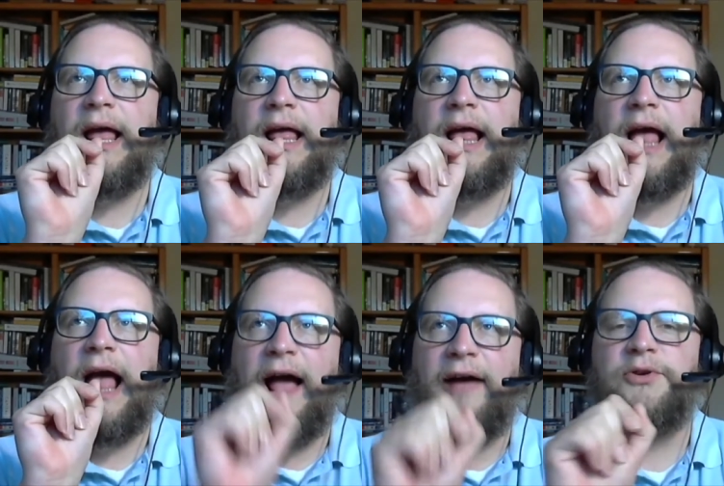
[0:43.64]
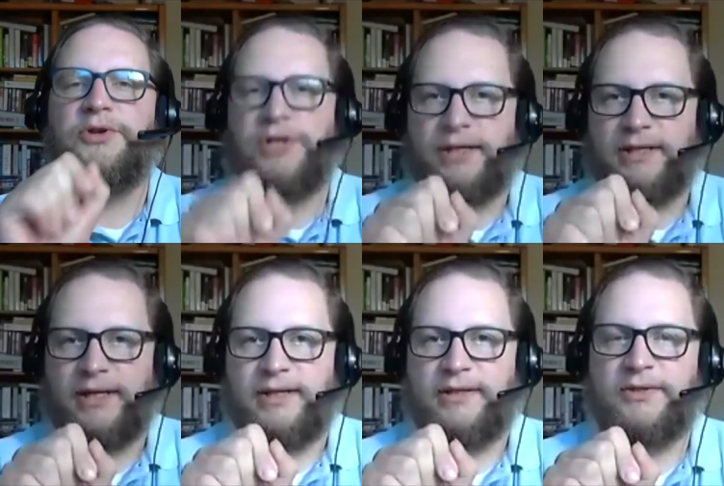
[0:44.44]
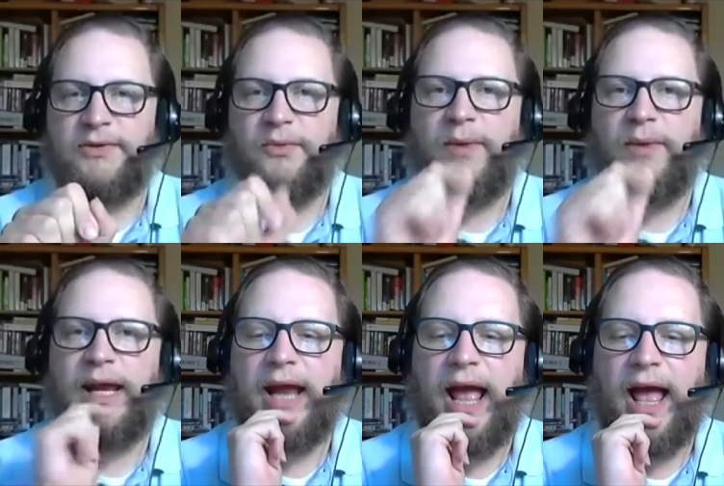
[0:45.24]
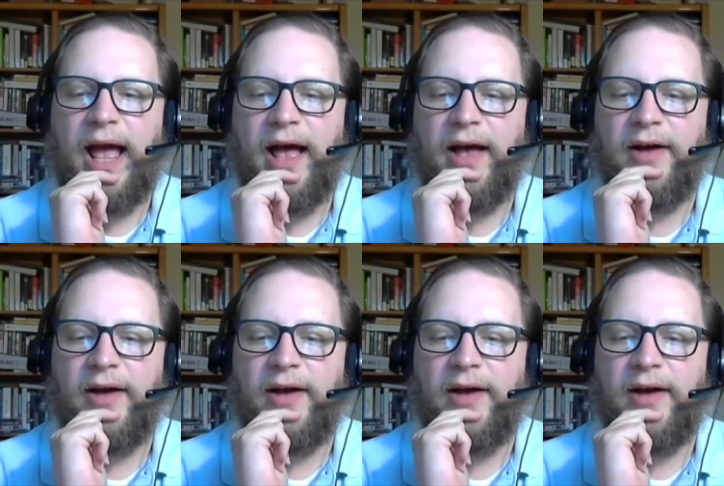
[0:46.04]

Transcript: after Genesis, we have